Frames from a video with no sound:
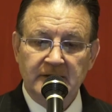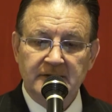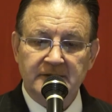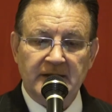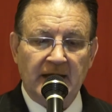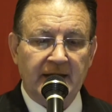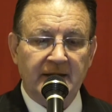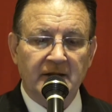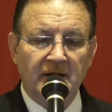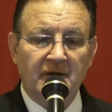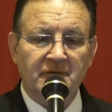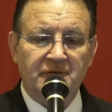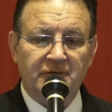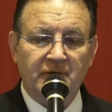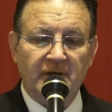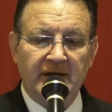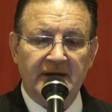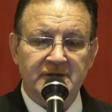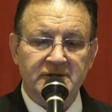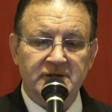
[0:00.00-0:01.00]
Dad loved
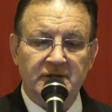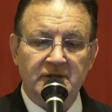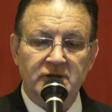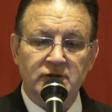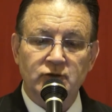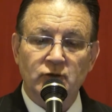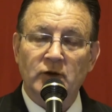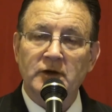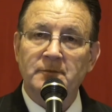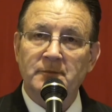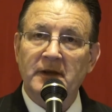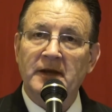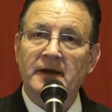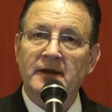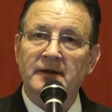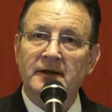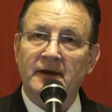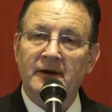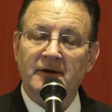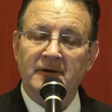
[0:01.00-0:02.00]
France and enjoyed
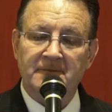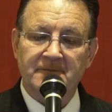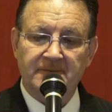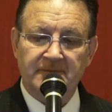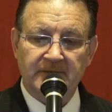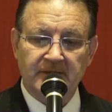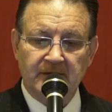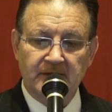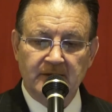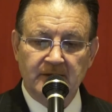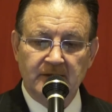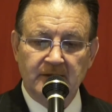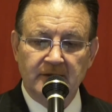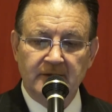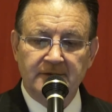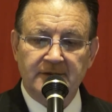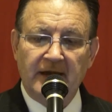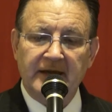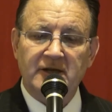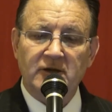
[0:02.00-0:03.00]
being there.
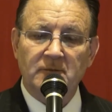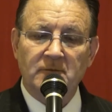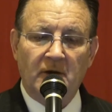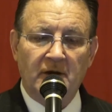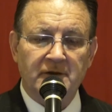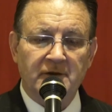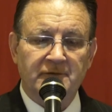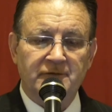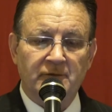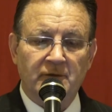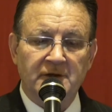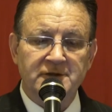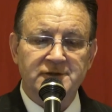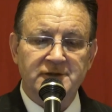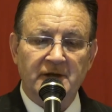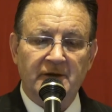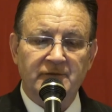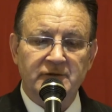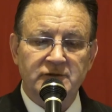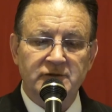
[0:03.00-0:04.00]
Thank you, Mother, for
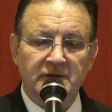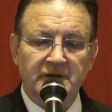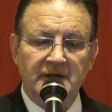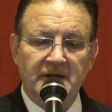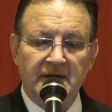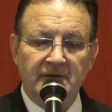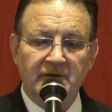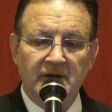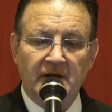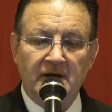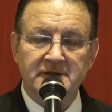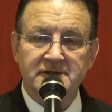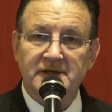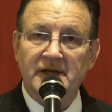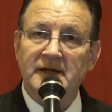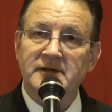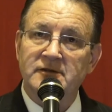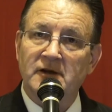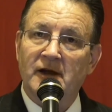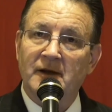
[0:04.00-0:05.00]
unselfishly giving us
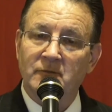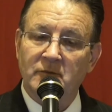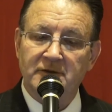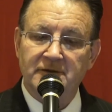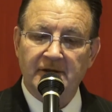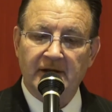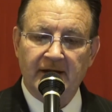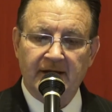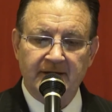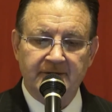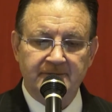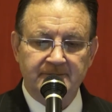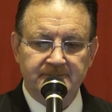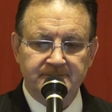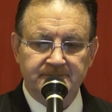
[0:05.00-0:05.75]
that time with Dad.